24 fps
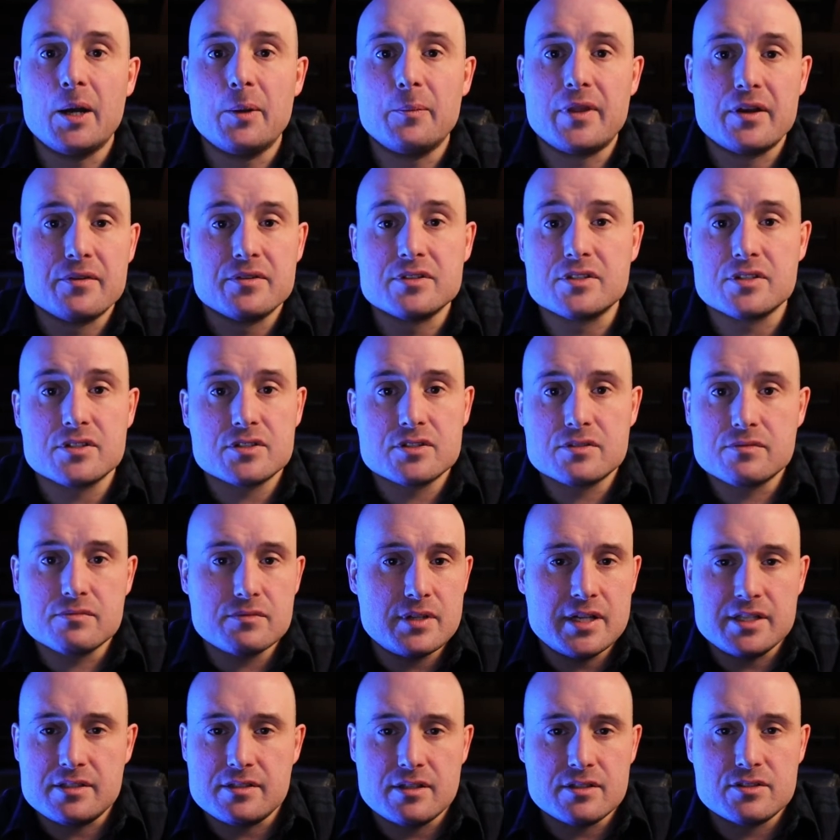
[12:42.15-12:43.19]
There is
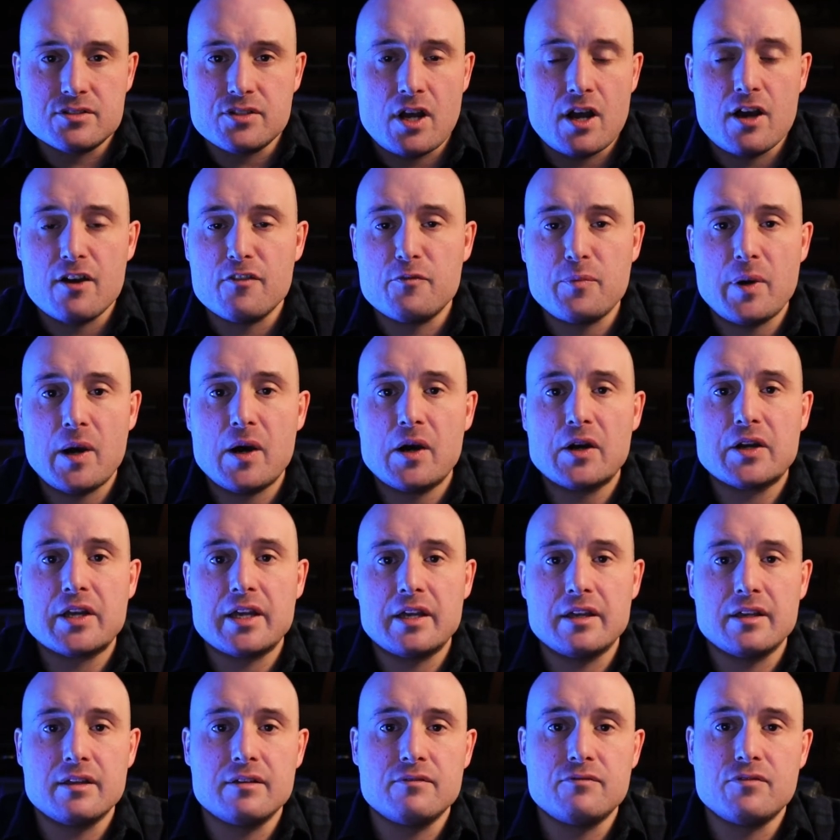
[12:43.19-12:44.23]
it's a staff
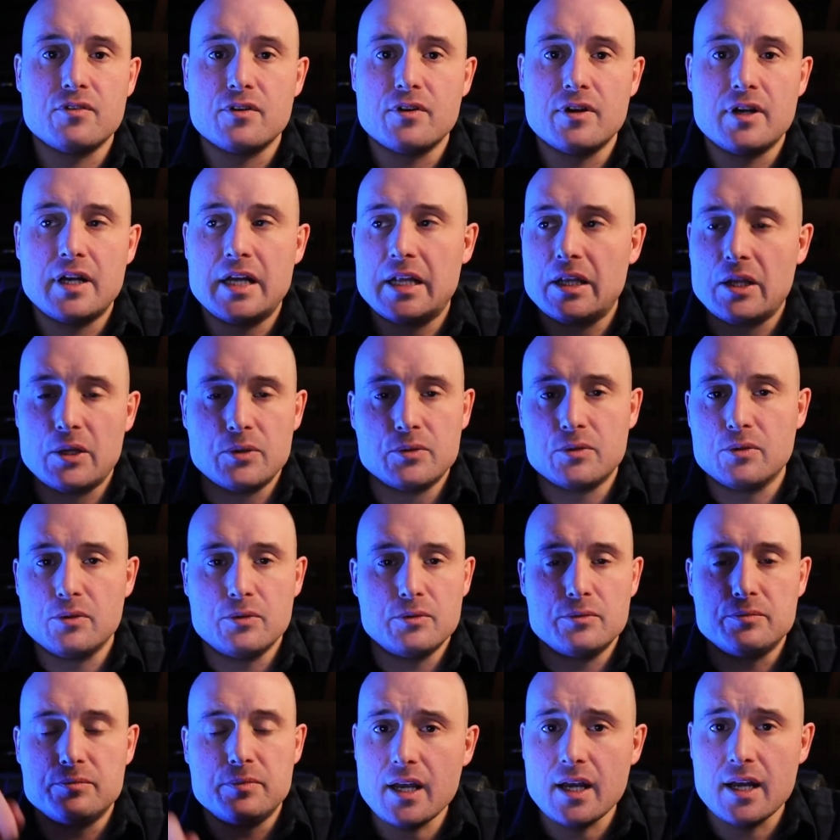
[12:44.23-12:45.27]
parking for a
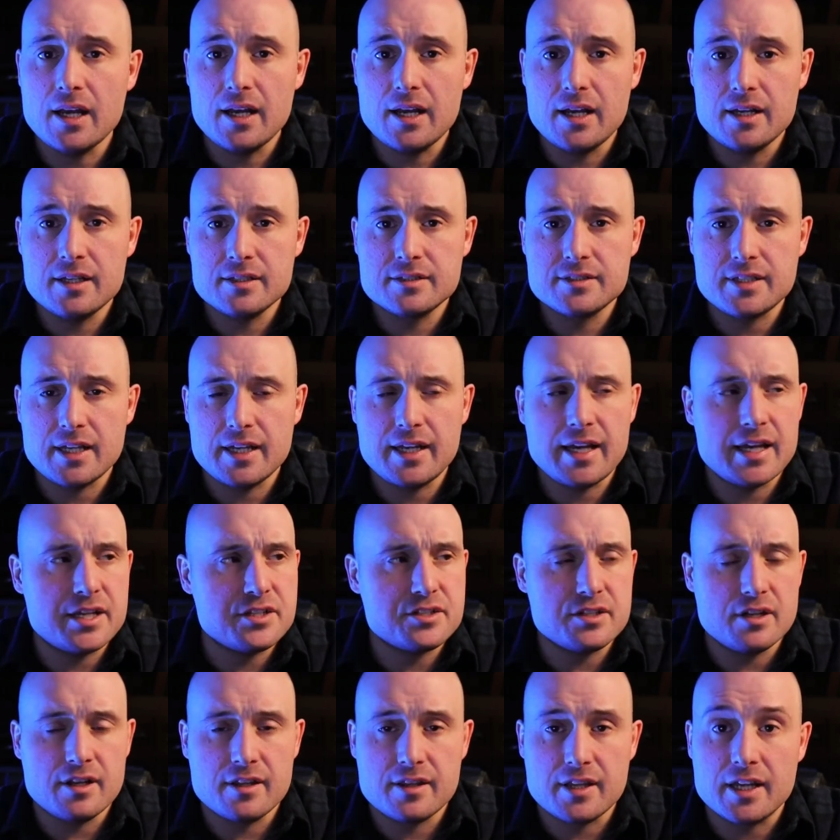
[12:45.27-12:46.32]
local estate
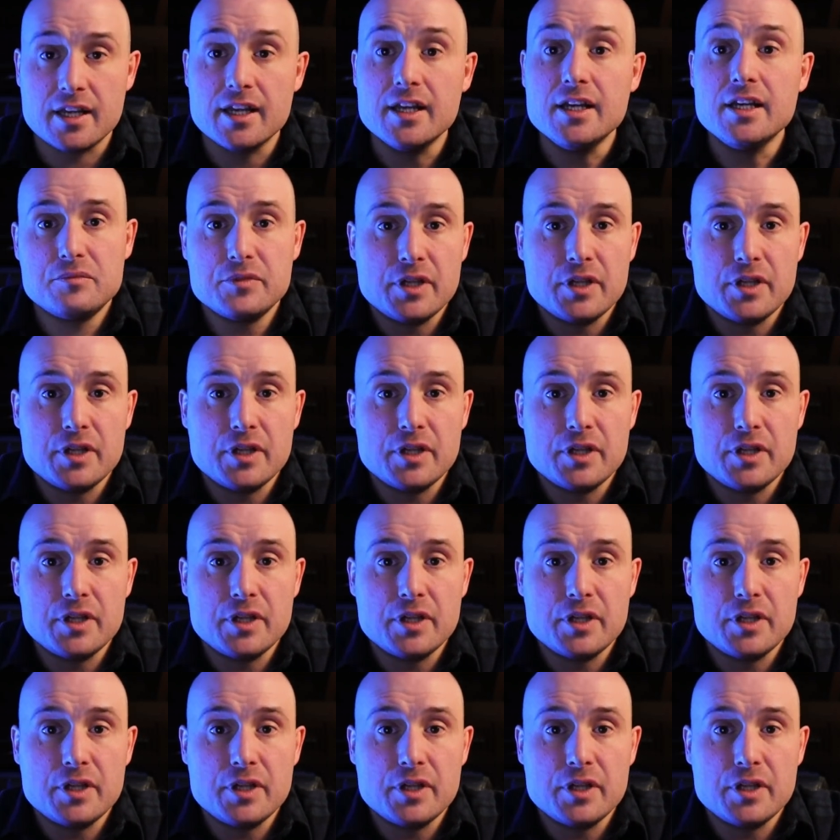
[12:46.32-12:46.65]
agent, I think.